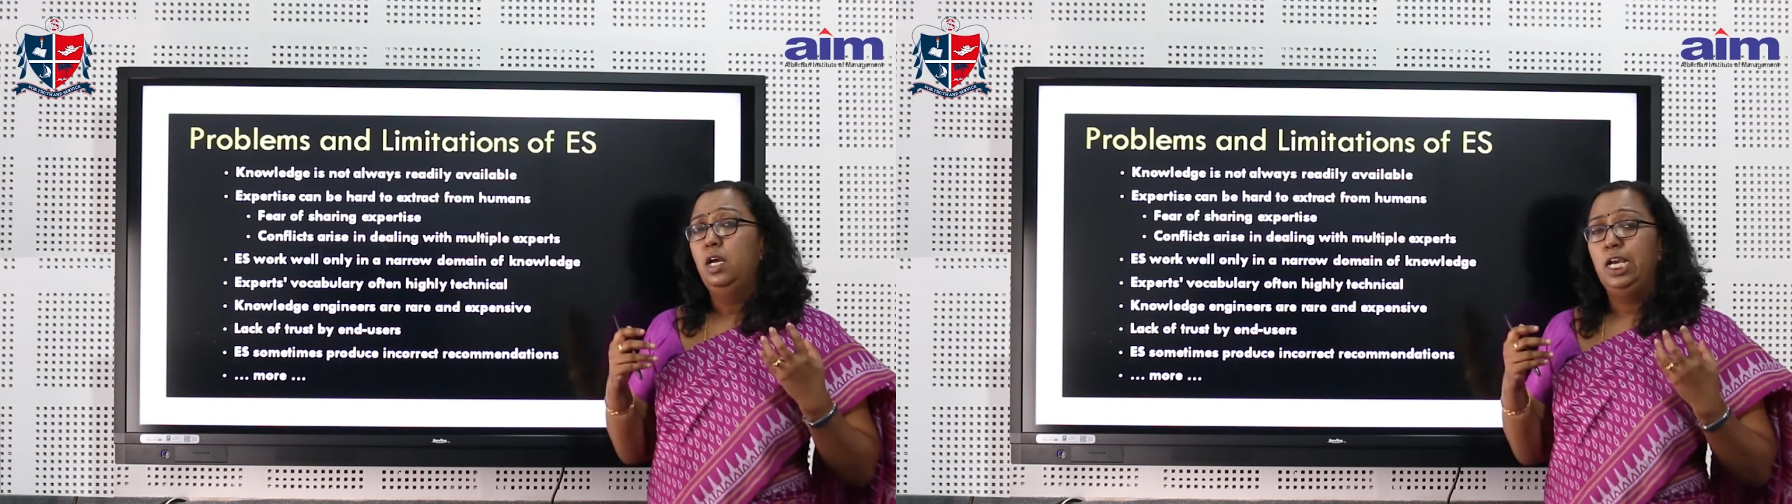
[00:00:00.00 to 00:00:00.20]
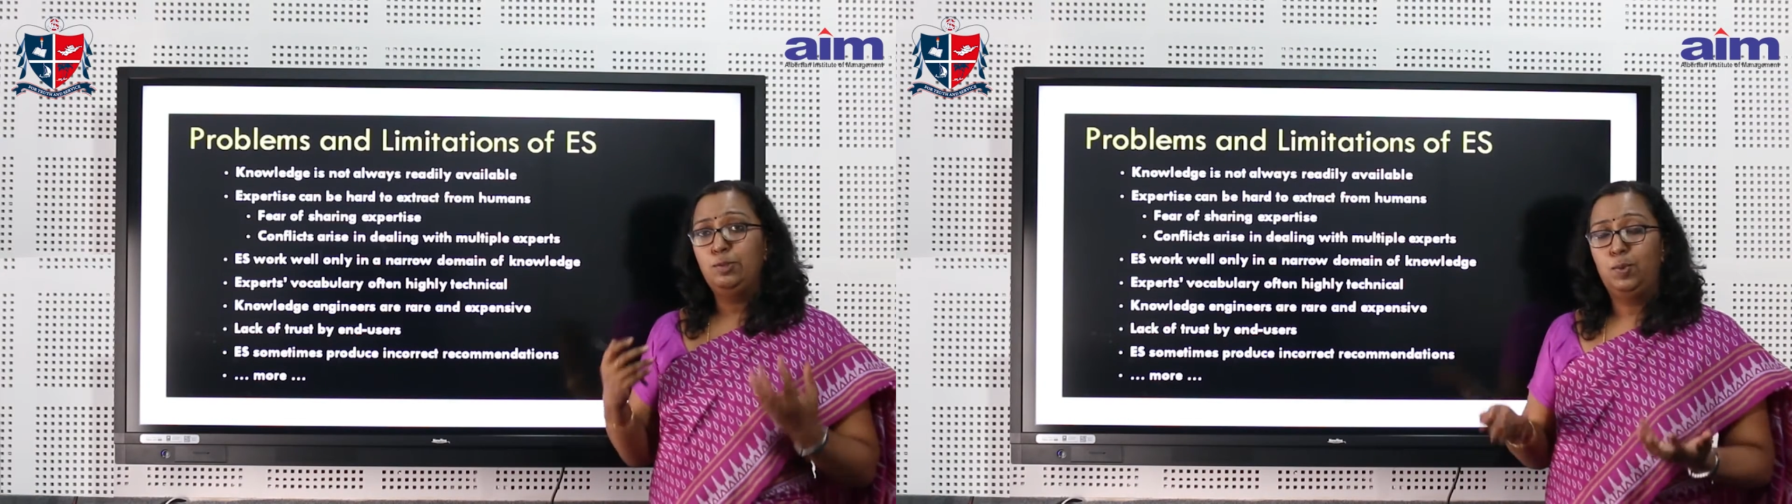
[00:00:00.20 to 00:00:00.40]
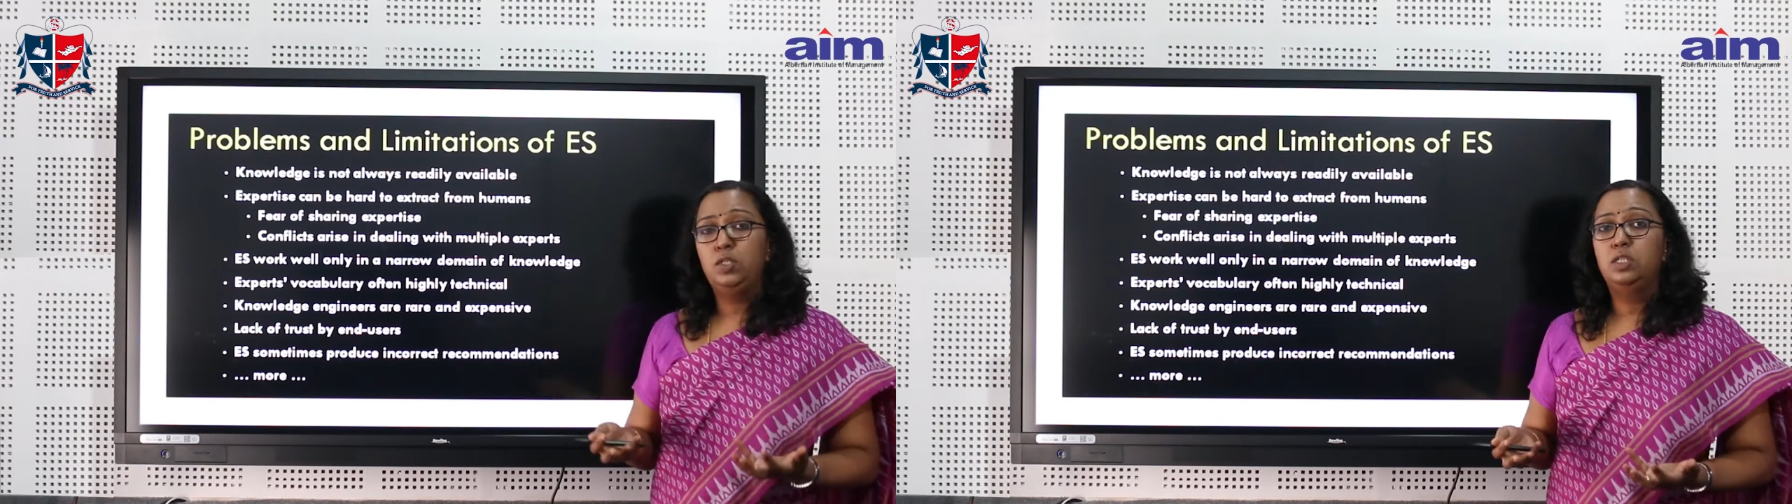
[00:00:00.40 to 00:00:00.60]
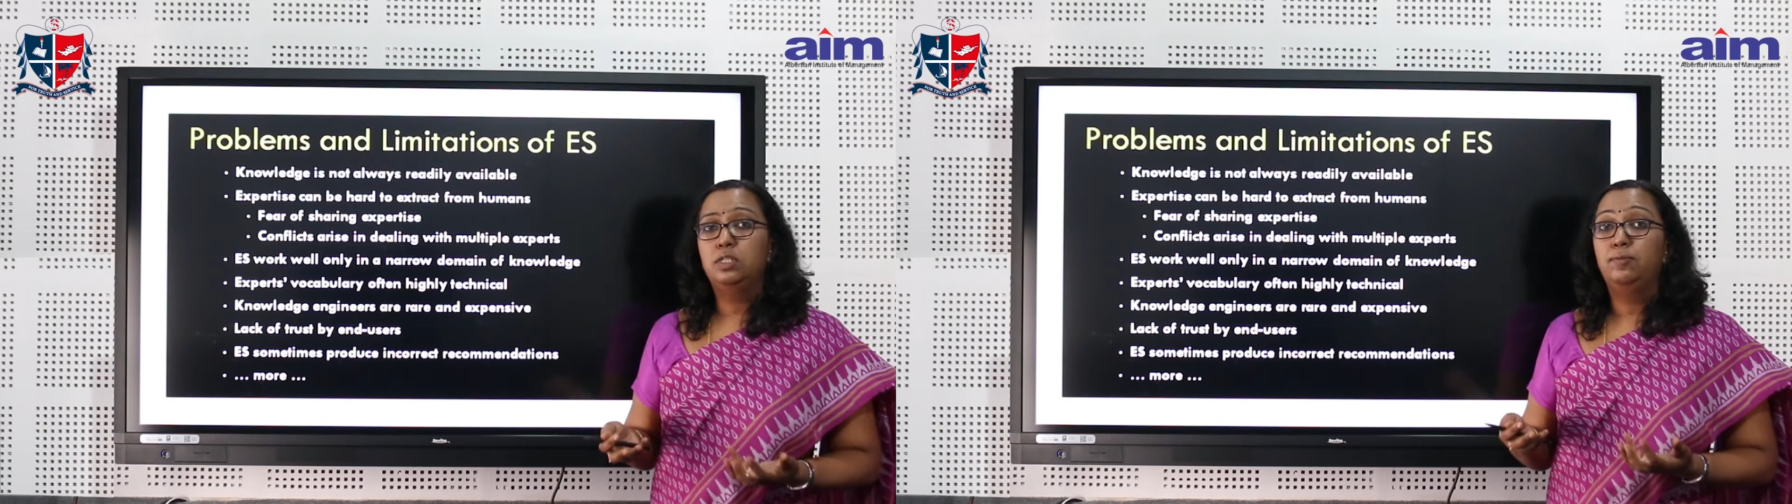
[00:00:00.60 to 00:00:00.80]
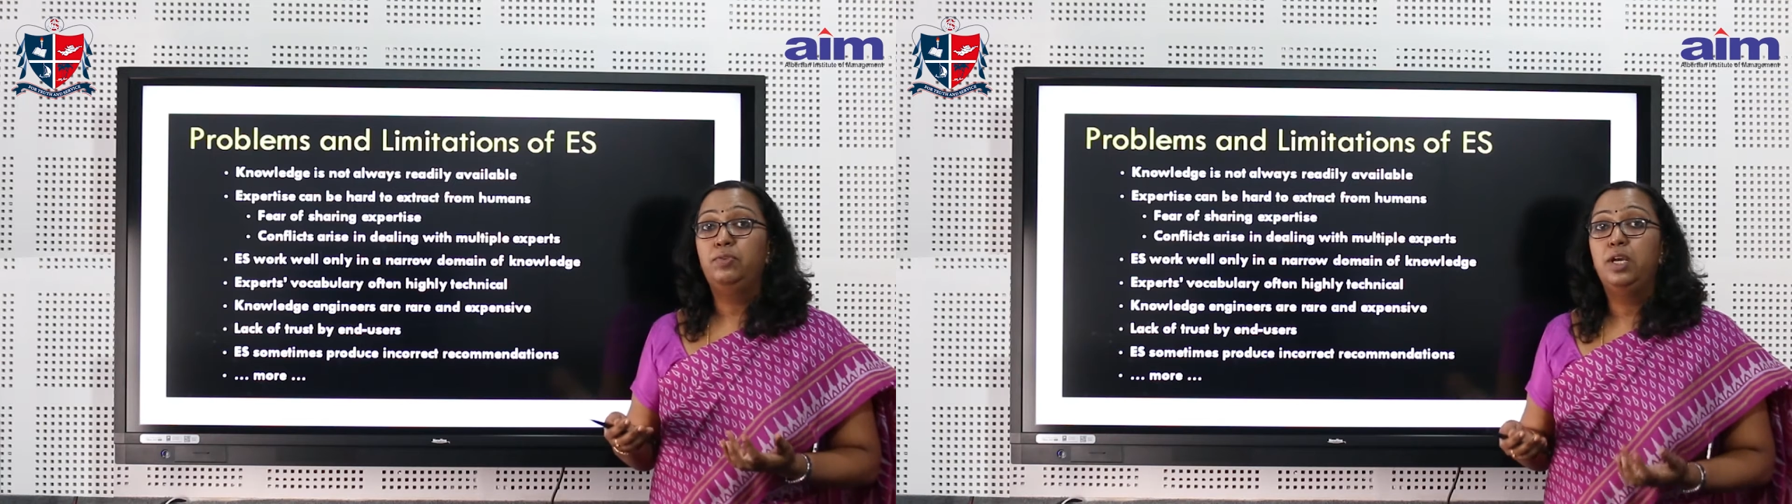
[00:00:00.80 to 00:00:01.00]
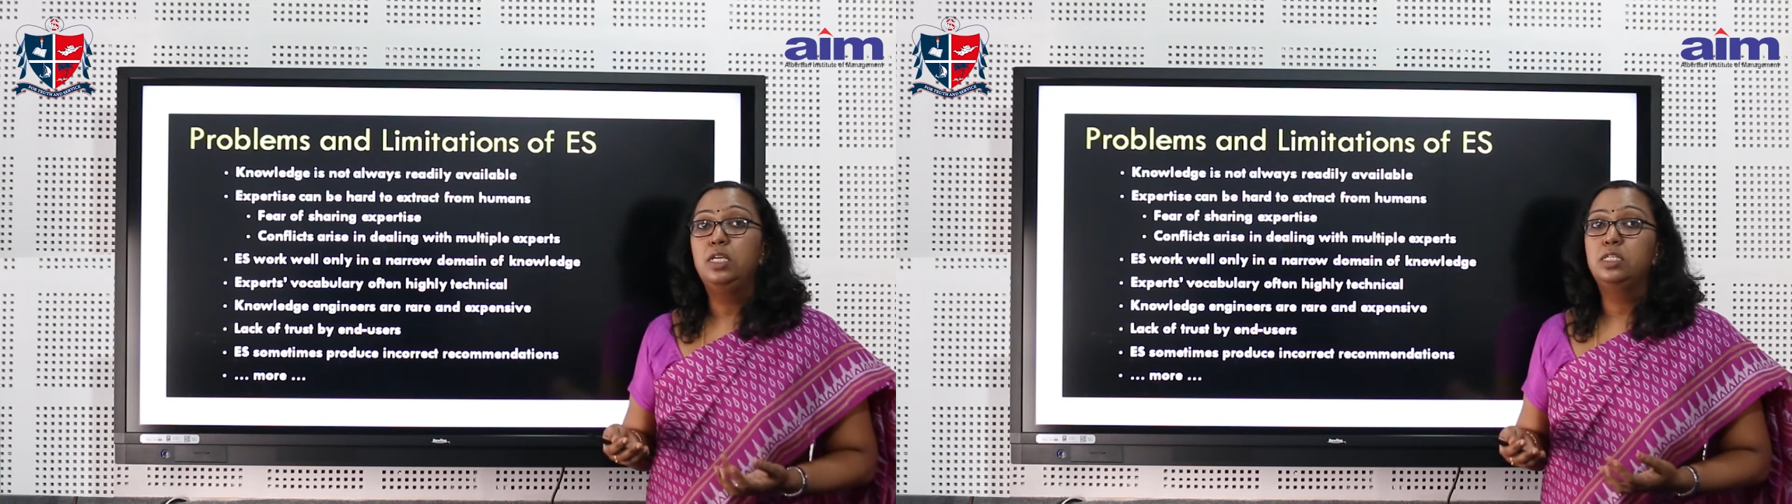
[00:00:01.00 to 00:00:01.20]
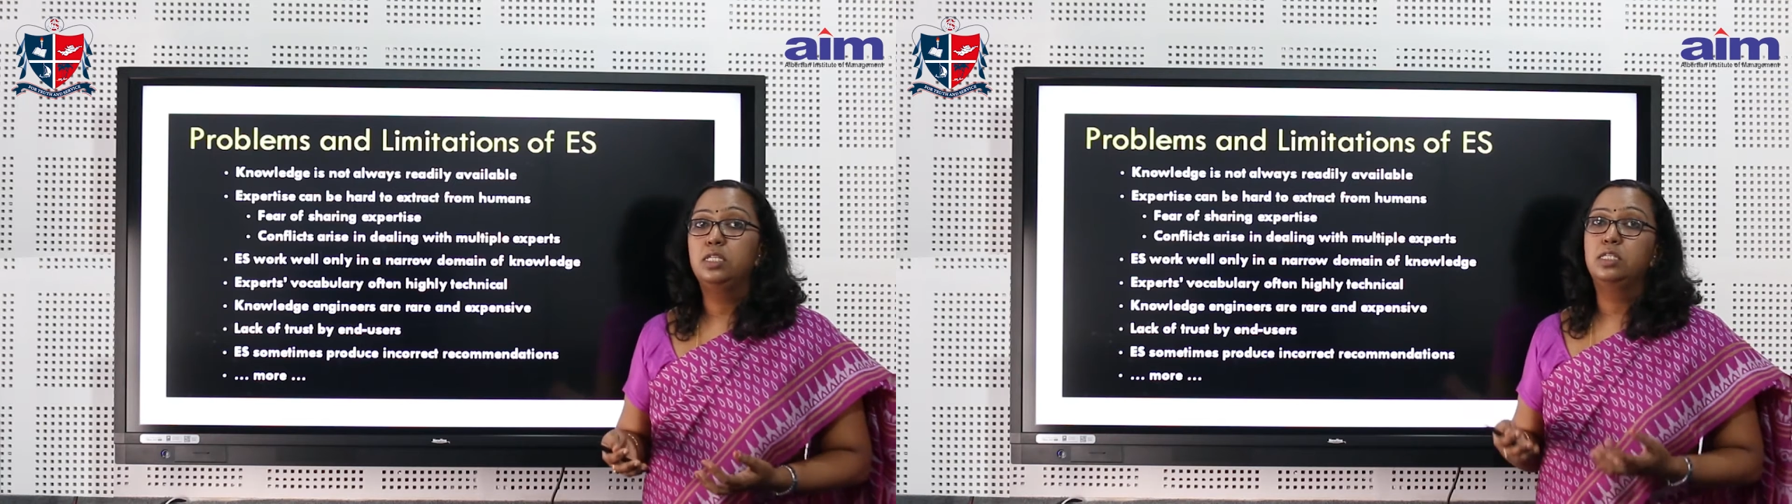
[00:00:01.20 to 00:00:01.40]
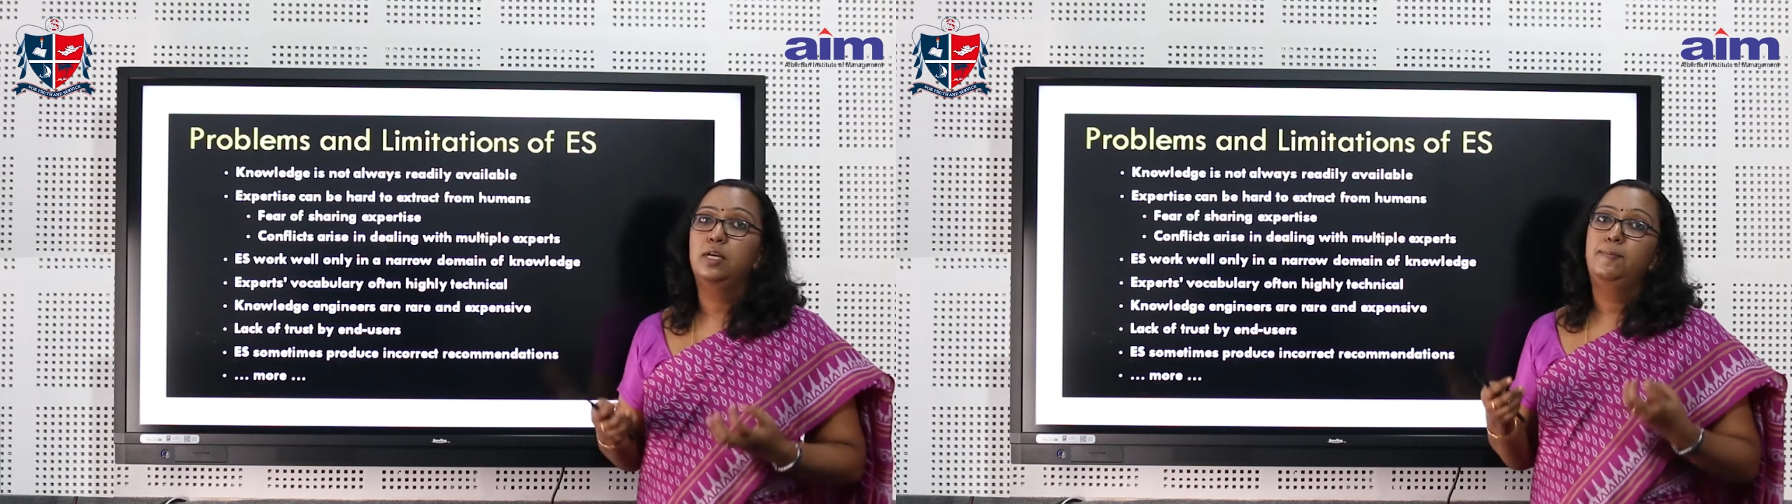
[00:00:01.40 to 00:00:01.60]
expert system
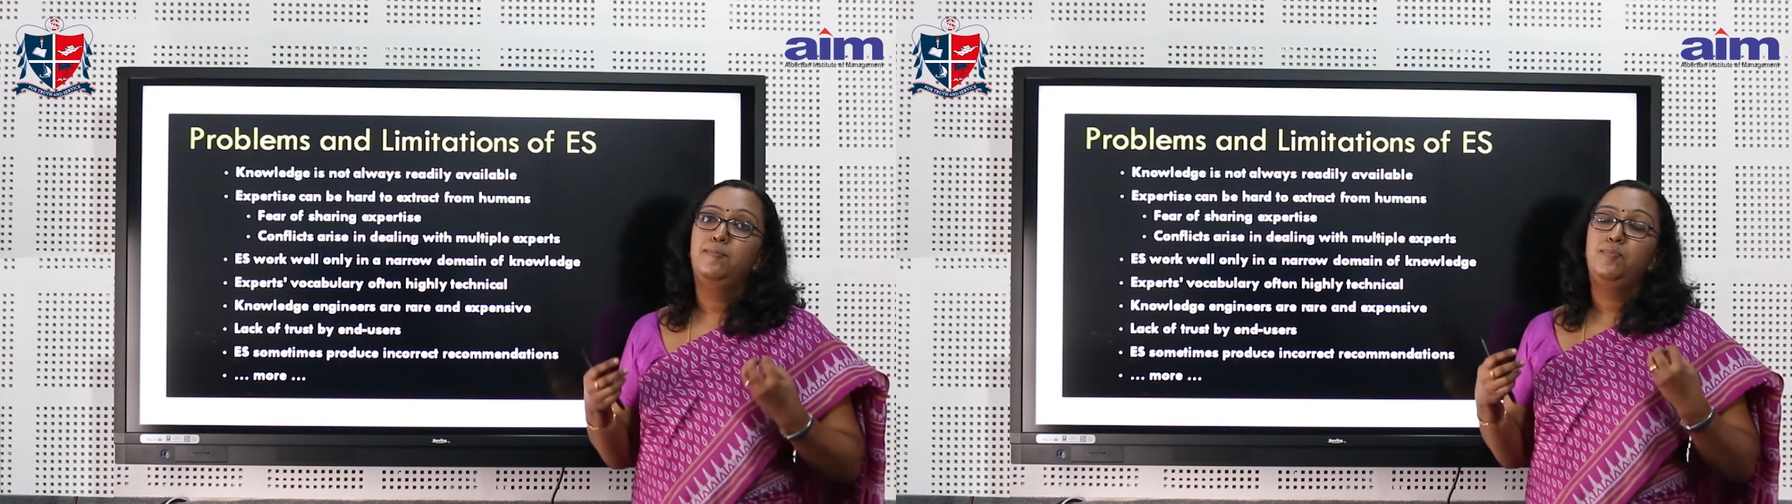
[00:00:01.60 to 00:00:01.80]
faces